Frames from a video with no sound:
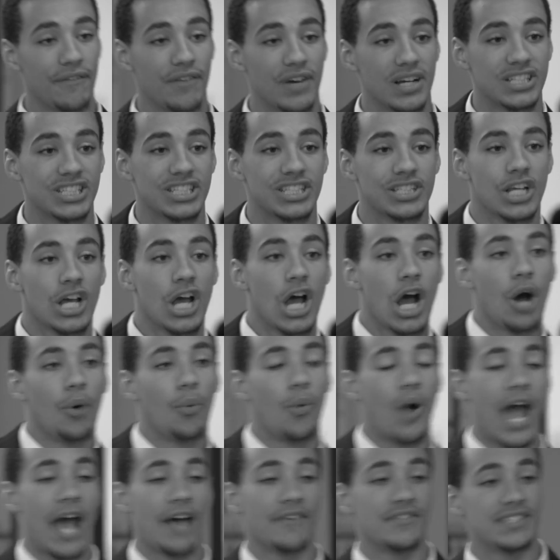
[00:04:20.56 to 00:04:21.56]
of us
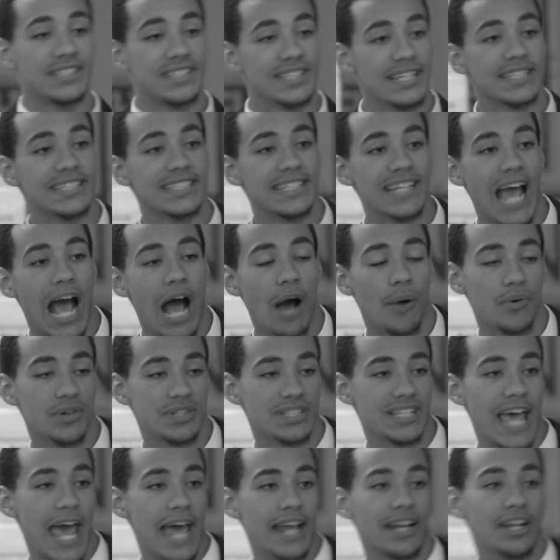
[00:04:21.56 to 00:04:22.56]
will have 60
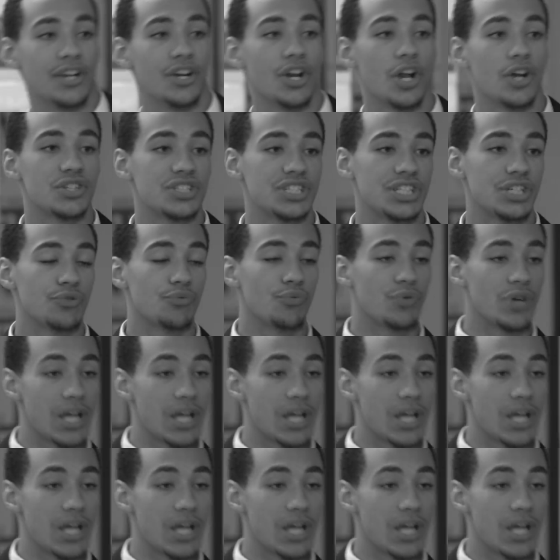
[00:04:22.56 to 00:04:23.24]
hours at a nursing